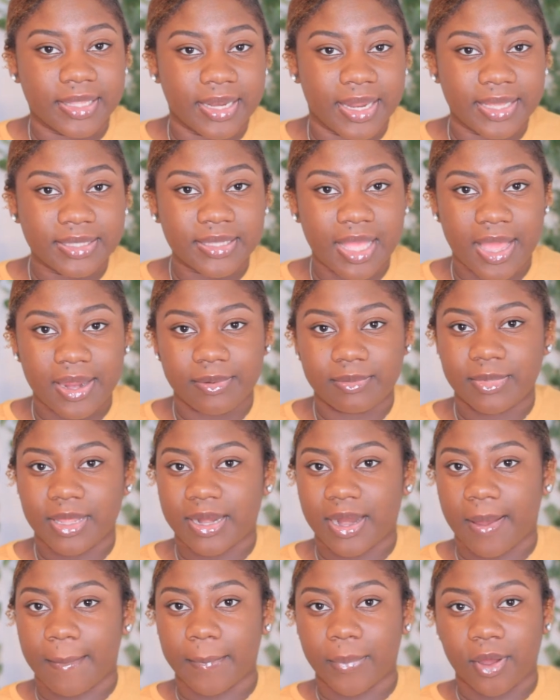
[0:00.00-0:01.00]
the next item
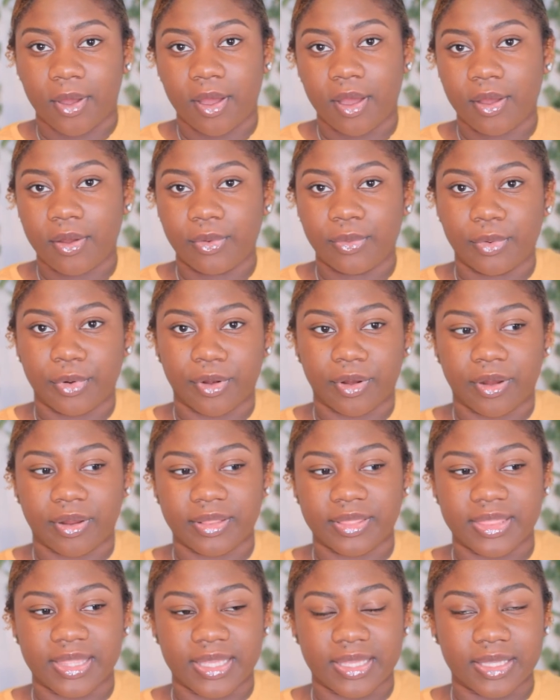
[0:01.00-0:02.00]
that I bought were
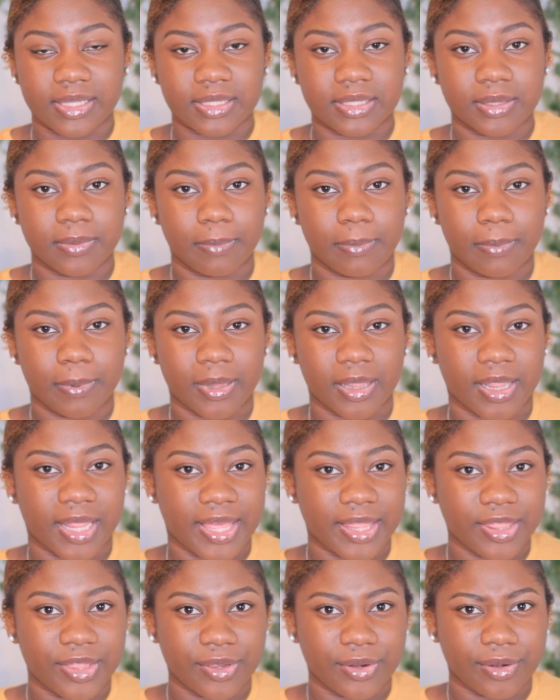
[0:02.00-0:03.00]
these
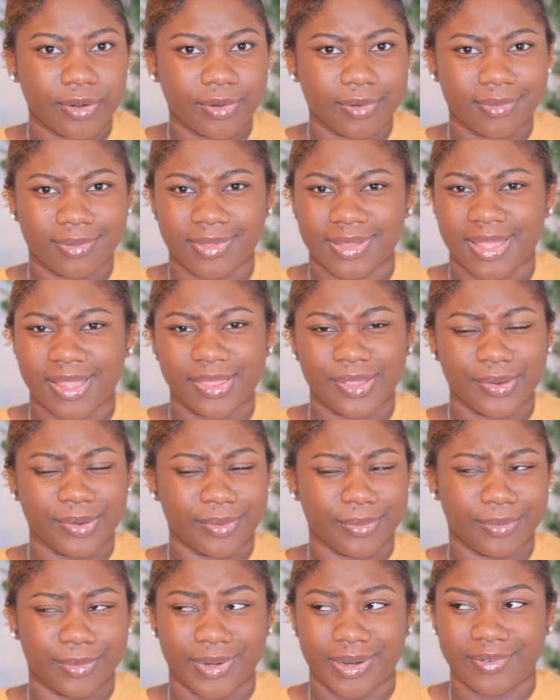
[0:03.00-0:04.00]
pleather, leather,
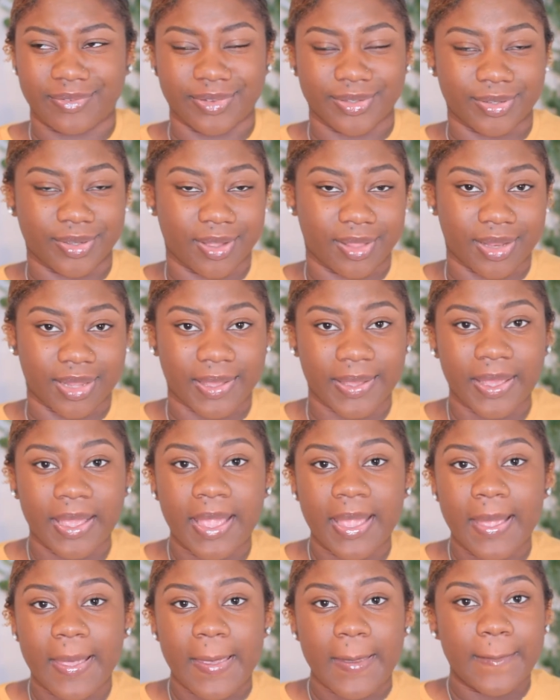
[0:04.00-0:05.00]
whatever you call it,
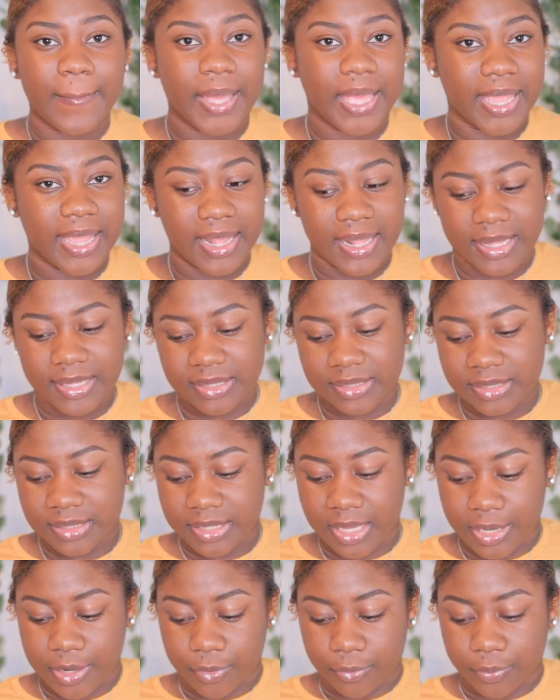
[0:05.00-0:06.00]
pants.
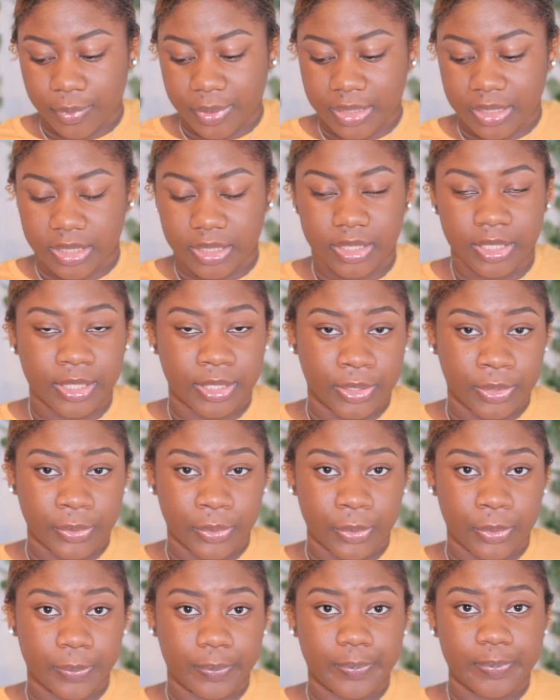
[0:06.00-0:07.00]
They are really
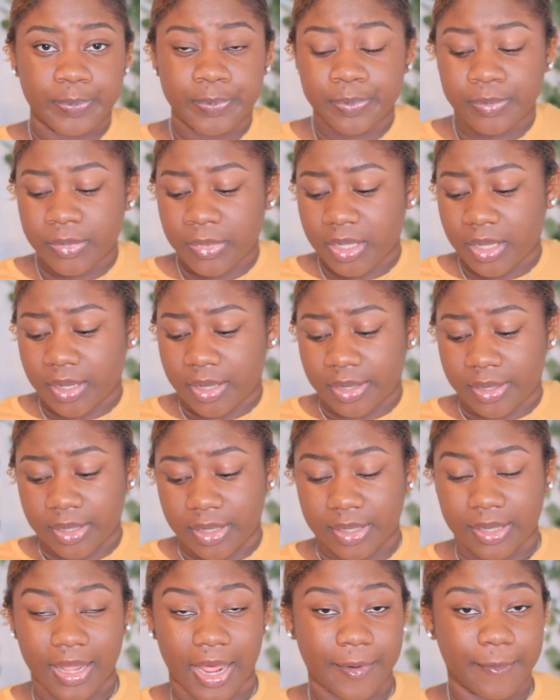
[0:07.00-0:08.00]
cute. Uh,
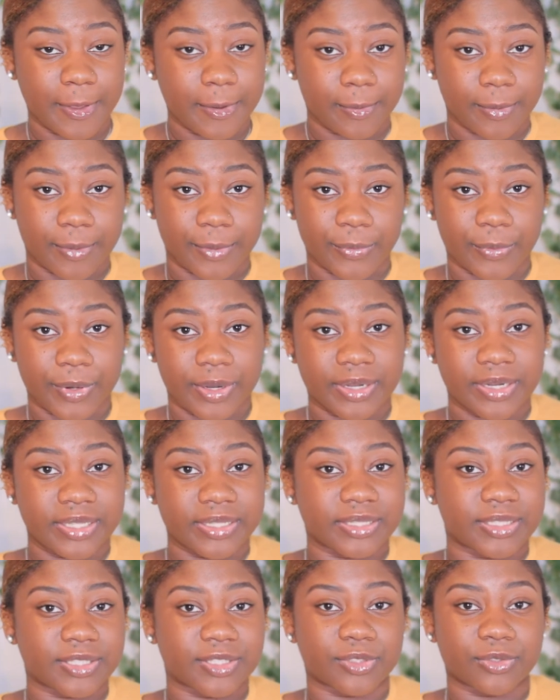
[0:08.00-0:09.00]
a lot of people have been wearing
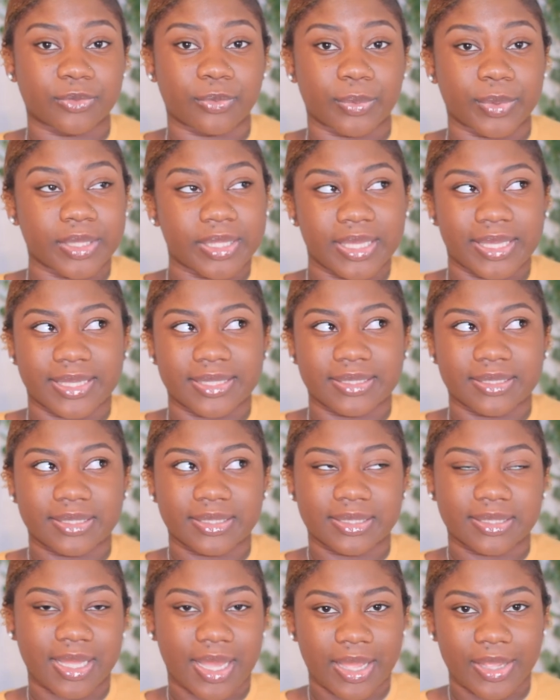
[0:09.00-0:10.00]
these. These are really in
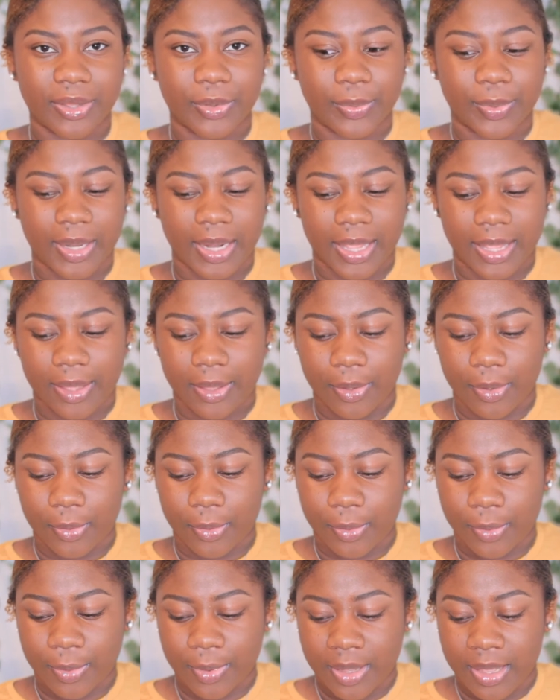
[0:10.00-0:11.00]
style
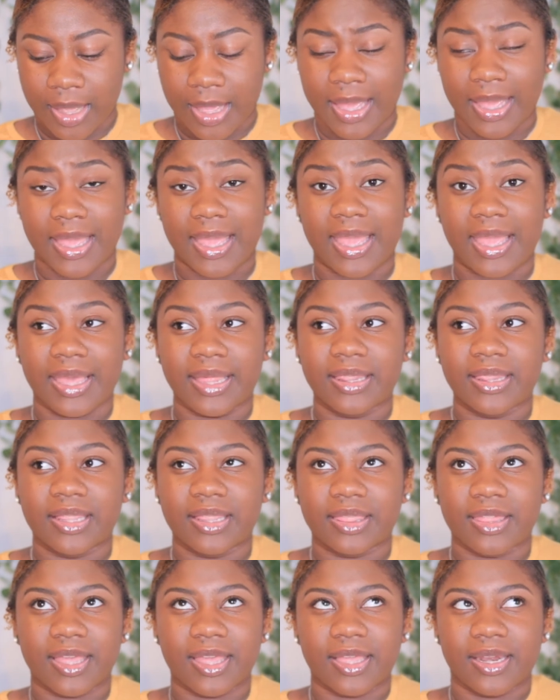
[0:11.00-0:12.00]
now. And the
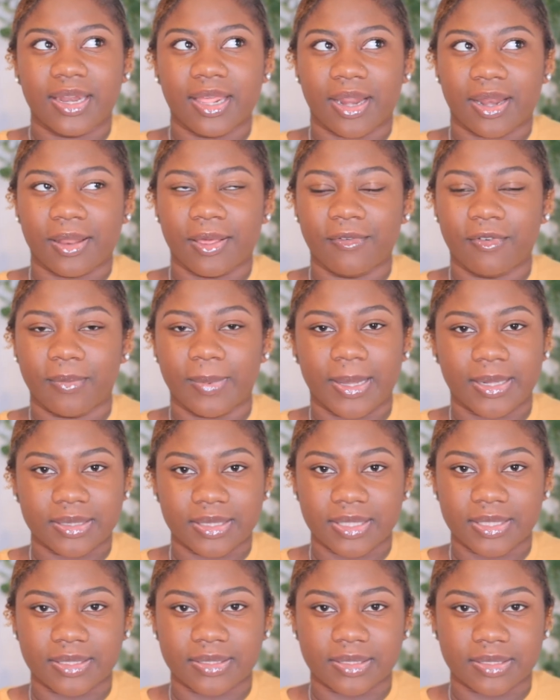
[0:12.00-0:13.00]
thing that I love about
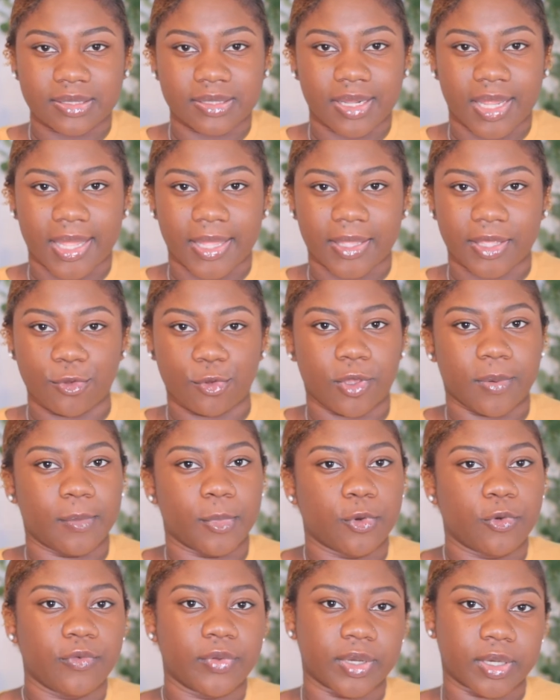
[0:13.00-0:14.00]
these is like you can
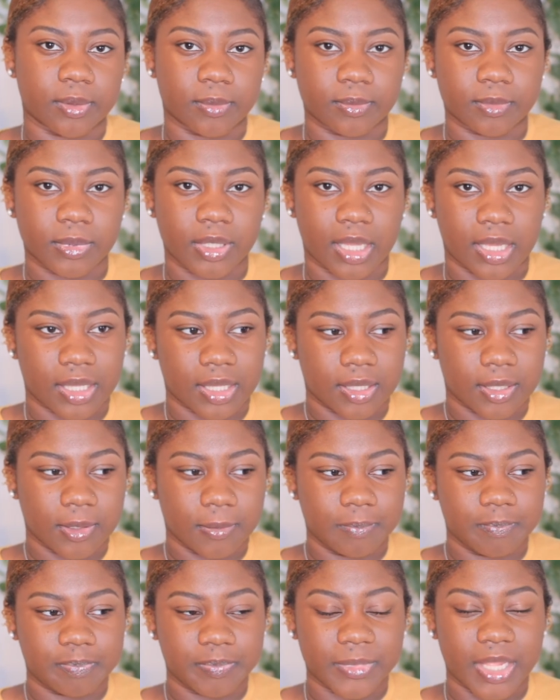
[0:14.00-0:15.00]
move in them. Like
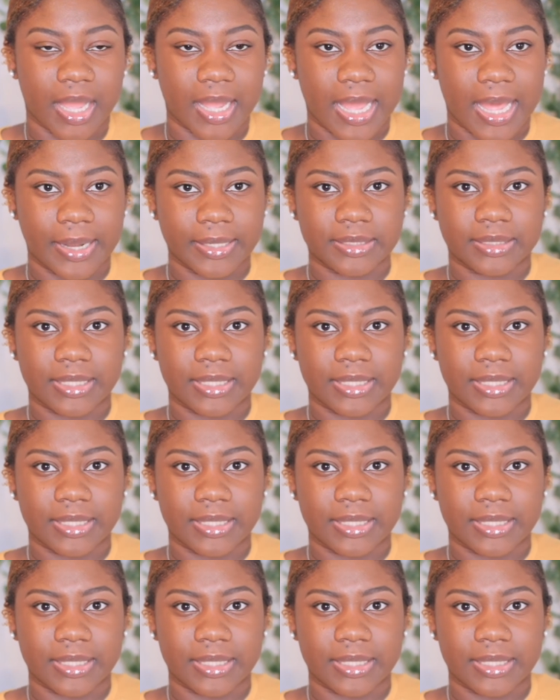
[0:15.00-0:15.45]
I got a